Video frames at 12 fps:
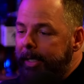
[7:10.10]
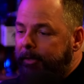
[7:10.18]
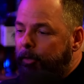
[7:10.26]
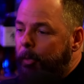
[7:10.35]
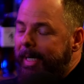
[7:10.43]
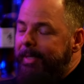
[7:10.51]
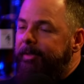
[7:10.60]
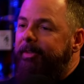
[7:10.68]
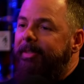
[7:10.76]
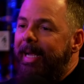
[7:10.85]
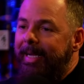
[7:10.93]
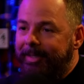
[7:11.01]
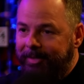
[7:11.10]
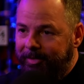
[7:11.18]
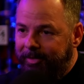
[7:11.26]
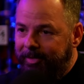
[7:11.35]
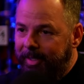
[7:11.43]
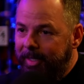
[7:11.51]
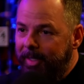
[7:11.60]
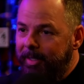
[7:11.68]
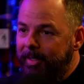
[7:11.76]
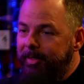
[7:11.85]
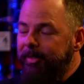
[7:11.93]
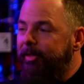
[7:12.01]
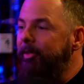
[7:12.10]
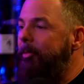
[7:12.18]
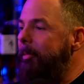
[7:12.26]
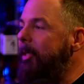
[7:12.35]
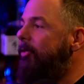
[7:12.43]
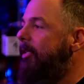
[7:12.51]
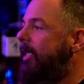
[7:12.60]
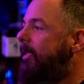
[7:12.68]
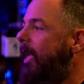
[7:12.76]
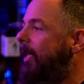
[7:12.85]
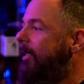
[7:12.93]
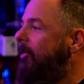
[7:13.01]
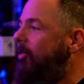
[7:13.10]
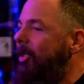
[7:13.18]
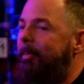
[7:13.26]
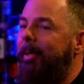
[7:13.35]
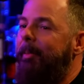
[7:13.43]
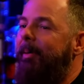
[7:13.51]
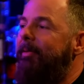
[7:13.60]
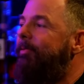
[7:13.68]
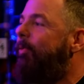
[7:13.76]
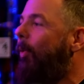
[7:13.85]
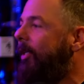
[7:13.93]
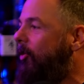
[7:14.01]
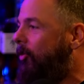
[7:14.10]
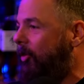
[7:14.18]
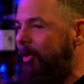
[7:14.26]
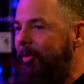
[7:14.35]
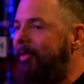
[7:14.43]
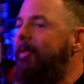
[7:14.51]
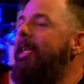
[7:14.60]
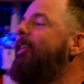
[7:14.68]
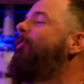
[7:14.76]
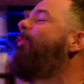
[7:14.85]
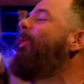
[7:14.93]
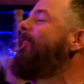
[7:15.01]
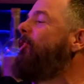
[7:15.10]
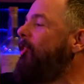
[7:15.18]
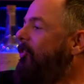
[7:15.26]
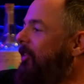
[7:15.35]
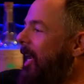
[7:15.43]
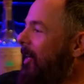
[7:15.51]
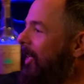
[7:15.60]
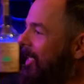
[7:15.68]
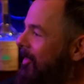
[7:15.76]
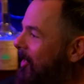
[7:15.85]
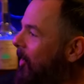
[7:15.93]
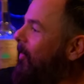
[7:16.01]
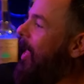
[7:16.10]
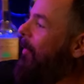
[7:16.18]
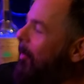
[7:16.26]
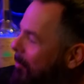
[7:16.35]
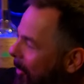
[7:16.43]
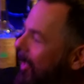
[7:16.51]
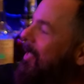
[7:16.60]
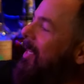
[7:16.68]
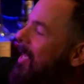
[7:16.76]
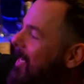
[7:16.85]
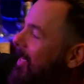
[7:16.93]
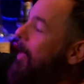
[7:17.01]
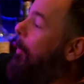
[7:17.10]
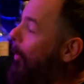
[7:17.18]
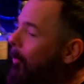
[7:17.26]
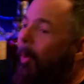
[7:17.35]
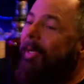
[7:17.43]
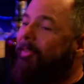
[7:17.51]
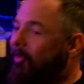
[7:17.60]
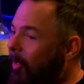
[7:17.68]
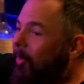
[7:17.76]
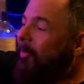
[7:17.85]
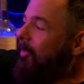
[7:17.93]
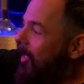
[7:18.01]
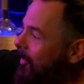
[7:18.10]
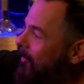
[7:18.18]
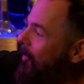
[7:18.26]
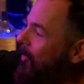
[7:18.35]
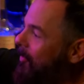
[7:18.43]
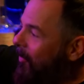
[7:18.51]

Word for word: It transcends. This is music that they should have put up on Voyager. The next Voyager satellite to go, they put Rolling Stones on the first